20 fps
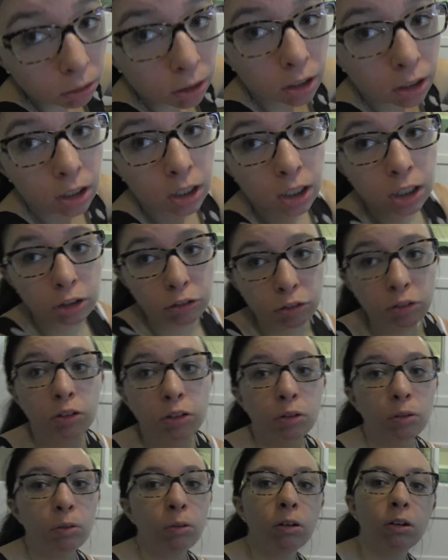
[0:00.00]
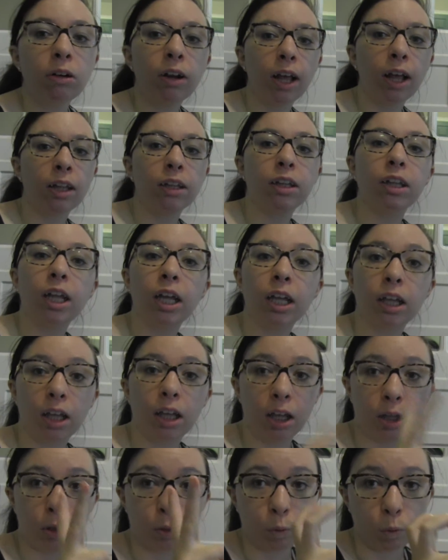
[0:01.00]
and each resort has like
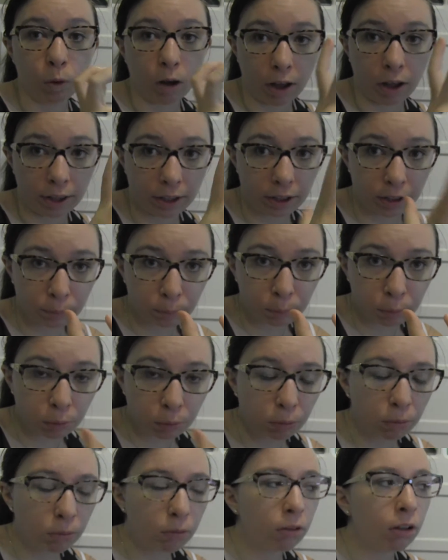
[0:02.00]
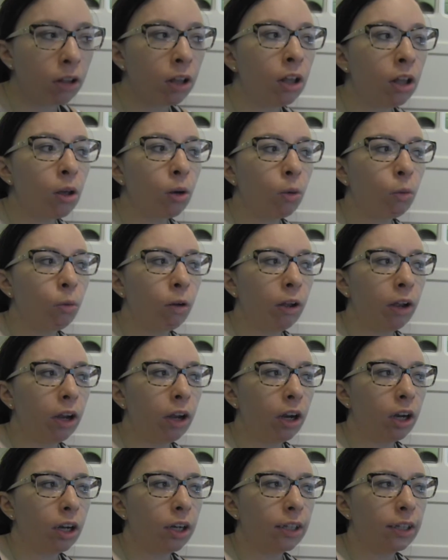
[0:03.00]
a quiet pool
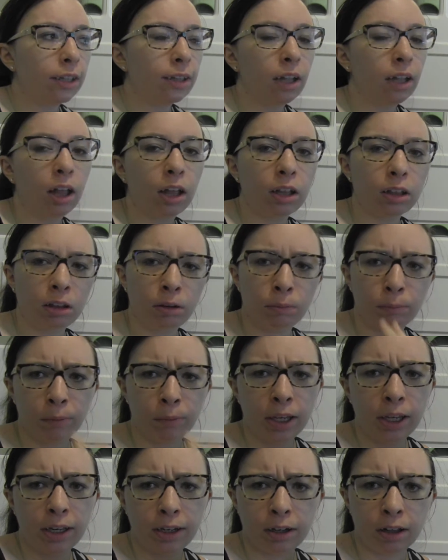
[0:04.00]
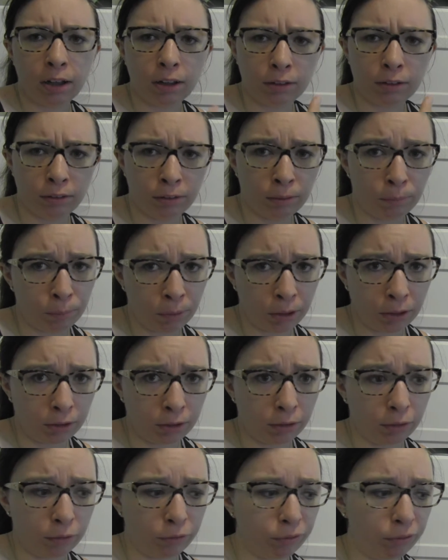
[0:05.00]
where it's not like their main hustle and
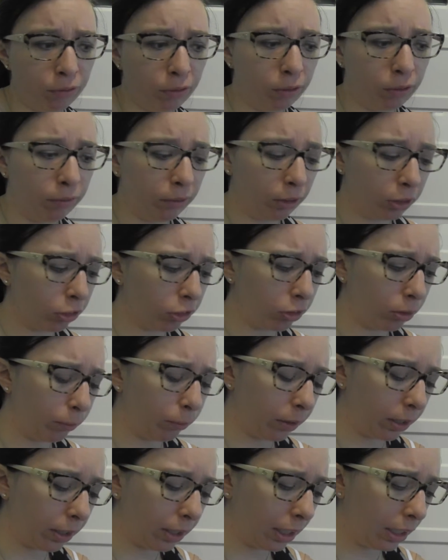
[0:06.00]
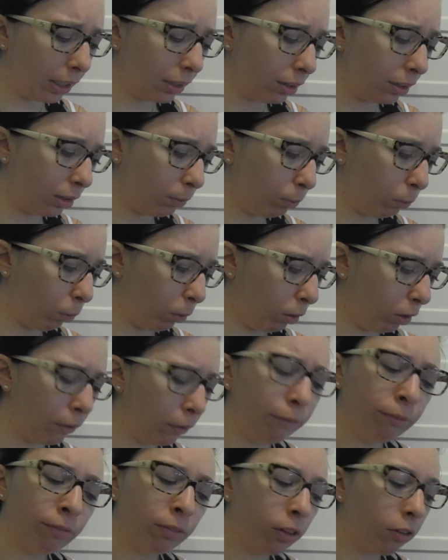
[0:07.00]
bustle full of like screaming kids. It's more
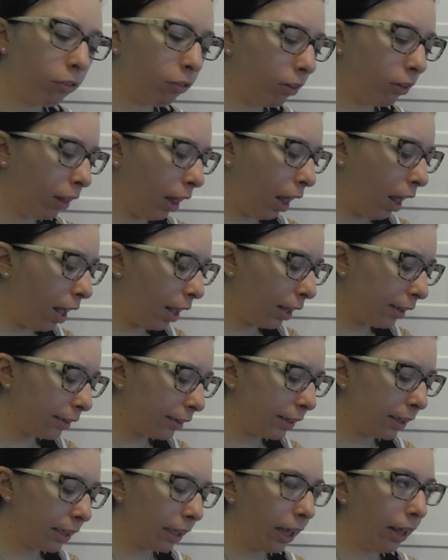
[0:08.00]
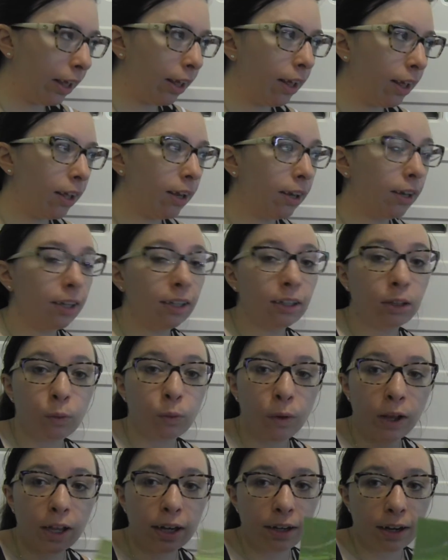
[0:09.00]
relaxed, and it's
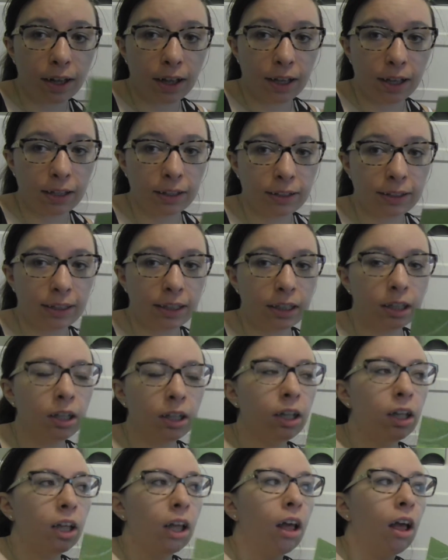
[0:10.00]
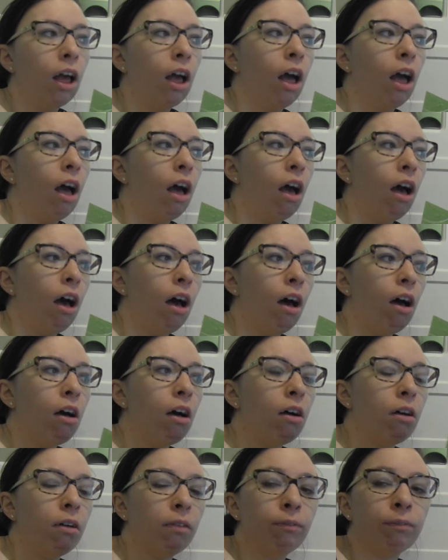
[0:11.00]
quite nice.
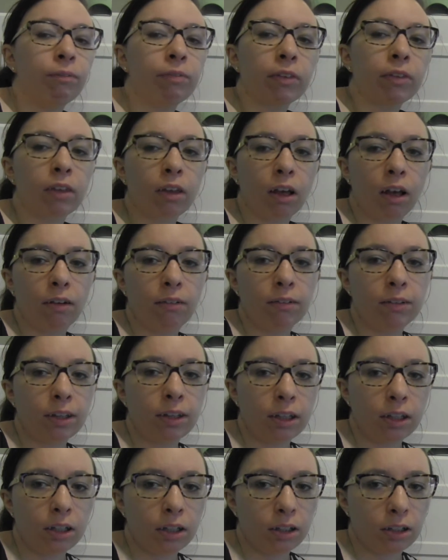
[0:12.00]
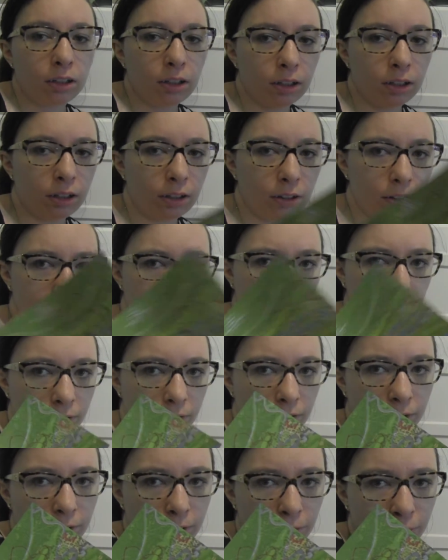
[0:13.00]
Um, obviously, excuse
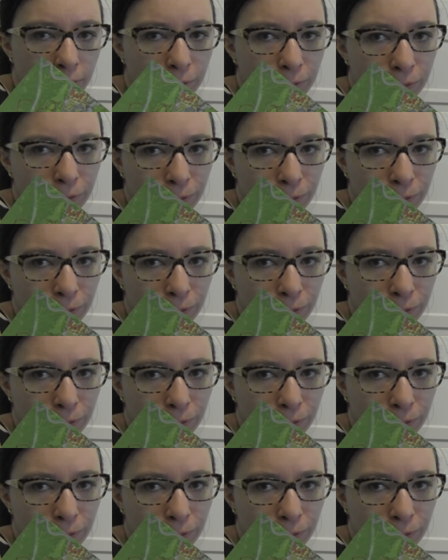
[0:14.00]
me, we